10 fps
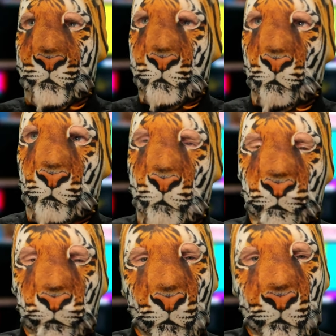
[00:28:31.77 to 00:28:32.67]
Raygun
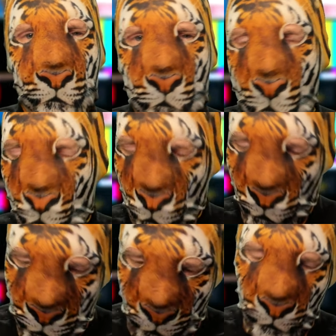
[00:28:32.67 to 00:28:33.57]
on Friday.
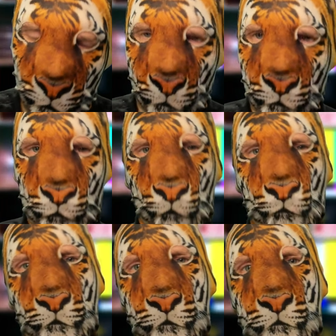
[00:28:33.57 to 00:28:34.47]
You'll definitely want to
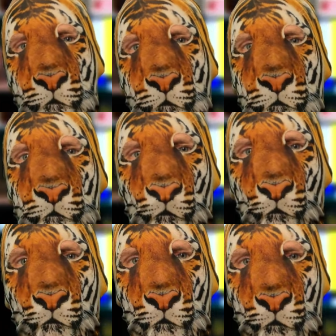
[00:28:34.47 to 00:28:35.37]
tune in
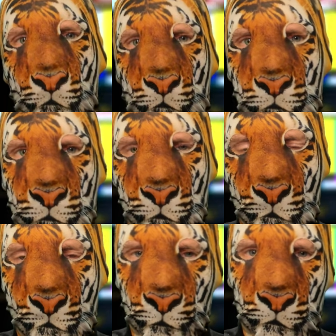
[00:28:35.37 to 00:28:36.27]
on this
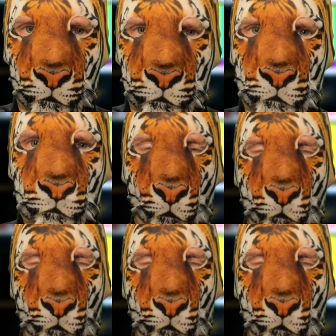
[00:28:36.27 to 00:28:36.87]
because it's